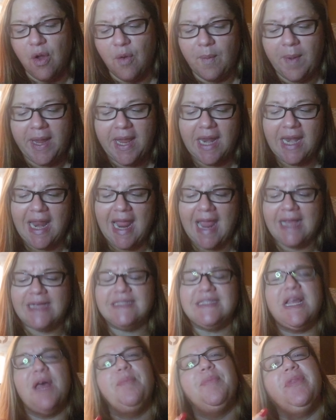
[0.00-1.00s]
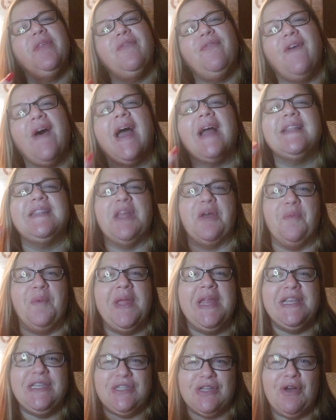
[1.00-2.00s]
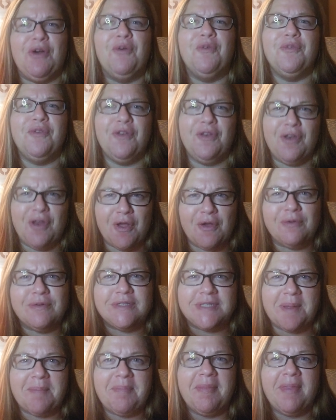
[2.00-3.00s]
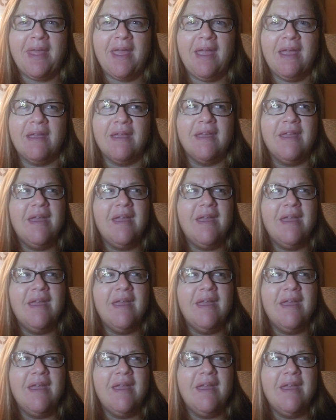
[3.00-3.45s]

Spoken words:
we can accept the fact that we don't know something.